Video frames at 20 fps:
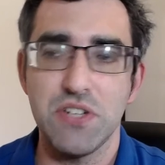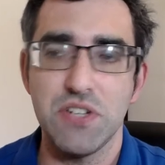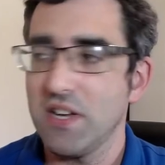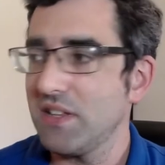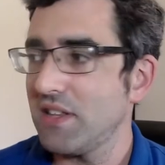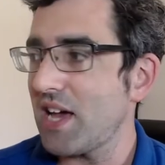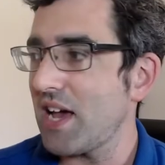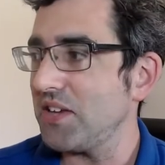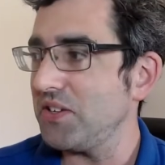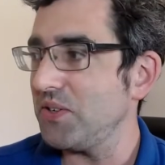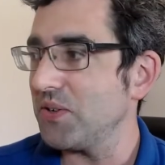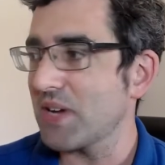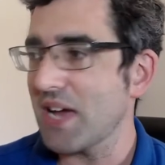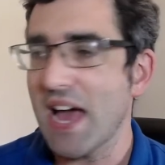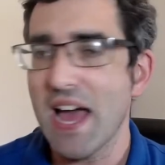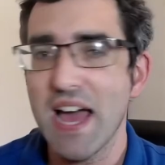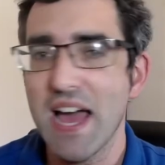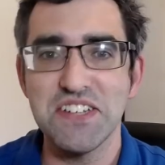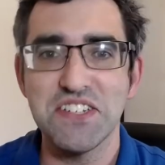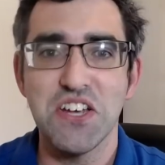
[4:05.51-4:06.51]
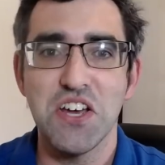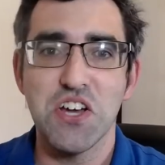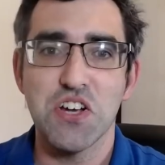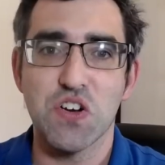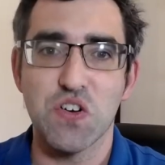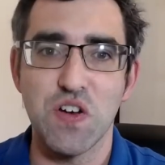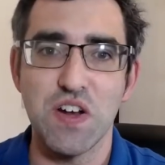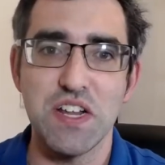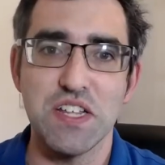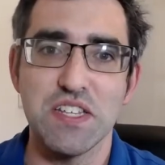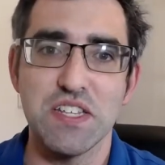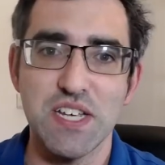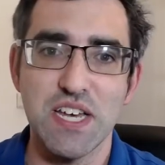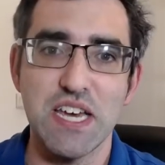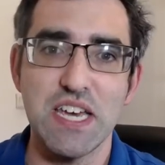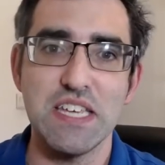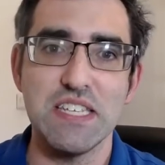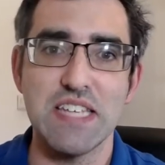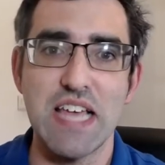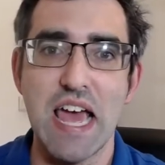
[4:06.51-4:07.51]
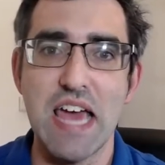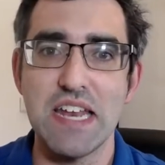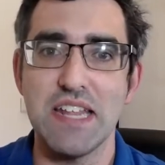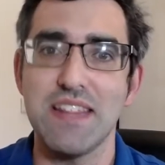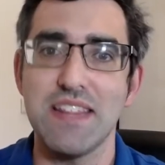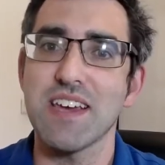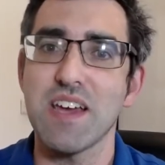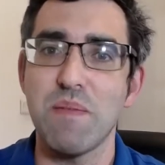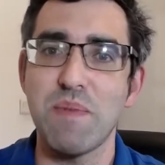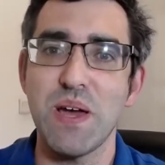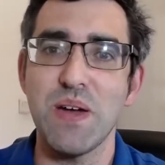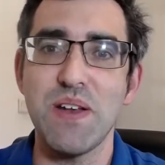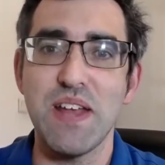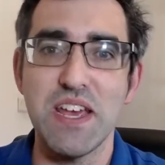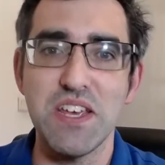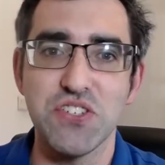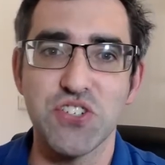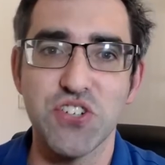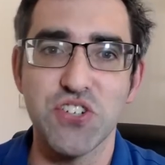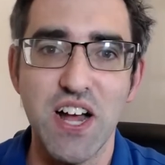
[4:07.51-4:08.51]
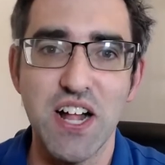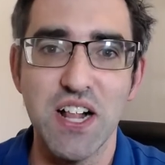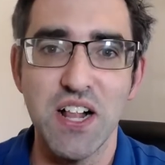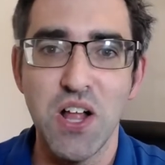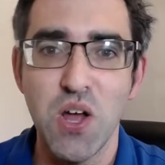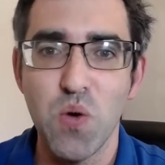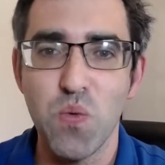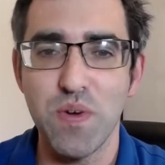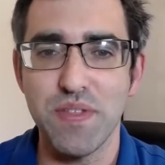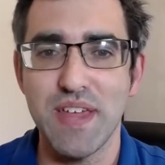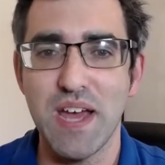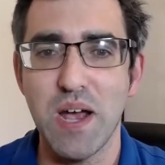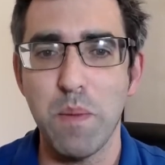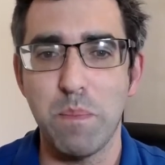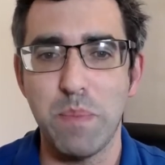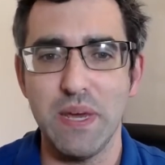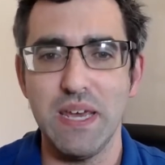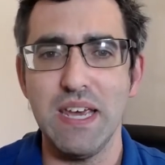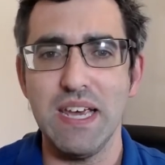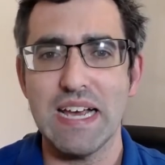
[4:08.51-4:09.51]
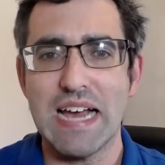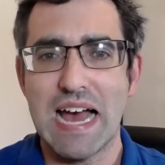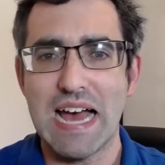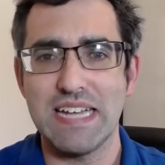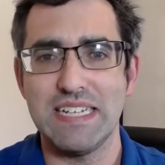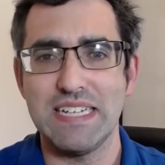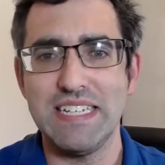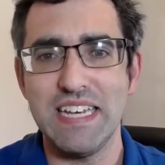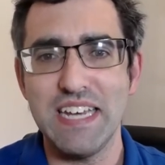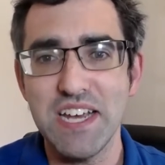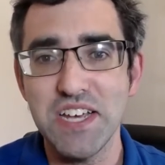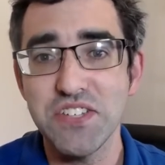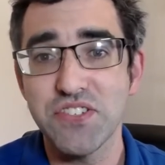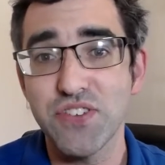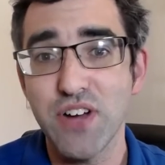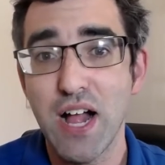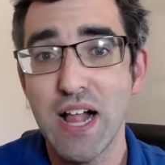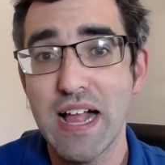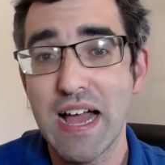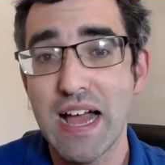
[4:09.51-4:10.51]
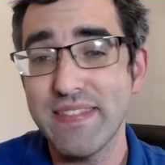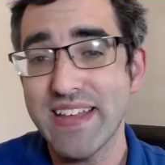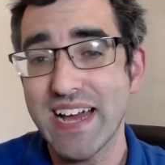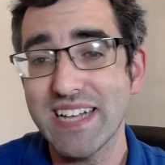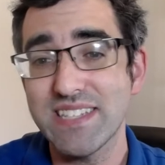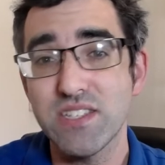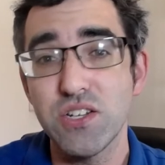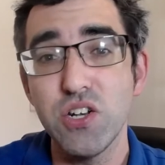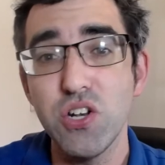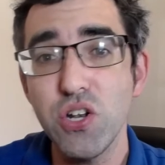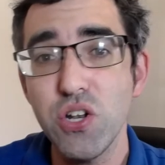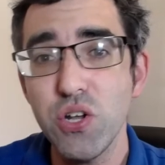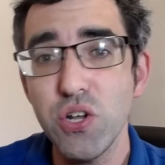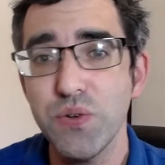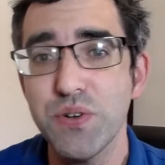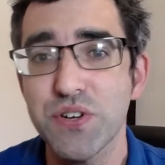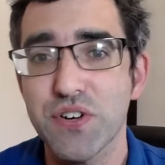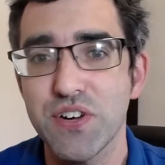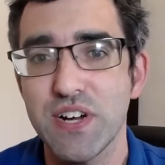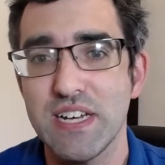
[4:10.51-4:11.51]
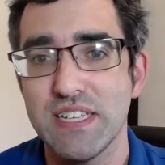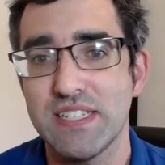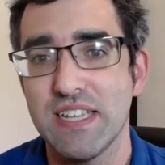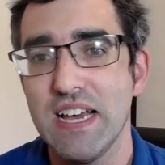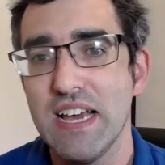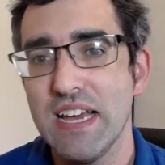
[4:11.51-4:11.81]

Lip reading: that you can't criticize anything about Israel without being anti-Israel. And that's ludicrous.